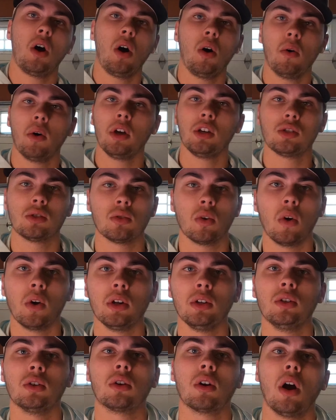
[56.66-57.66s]
Always throw
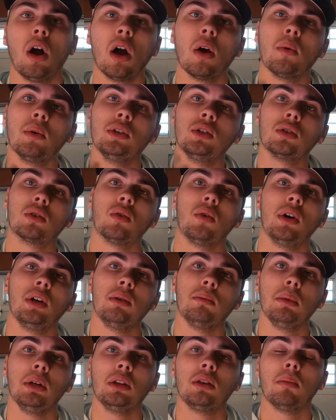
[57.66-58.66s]
it in your car when you're going
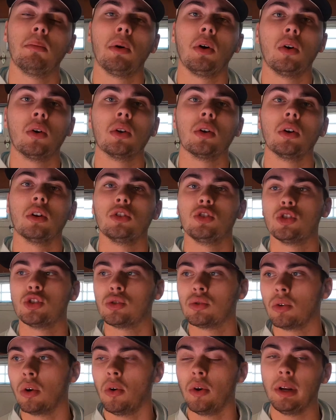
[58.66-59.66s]
to meet the boater, or
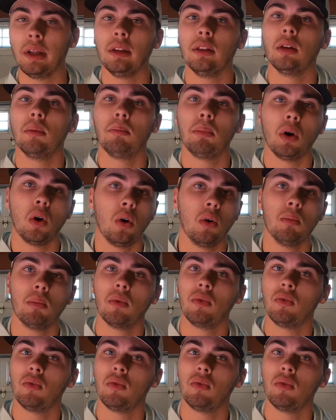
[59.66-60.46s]
just throw it in the boat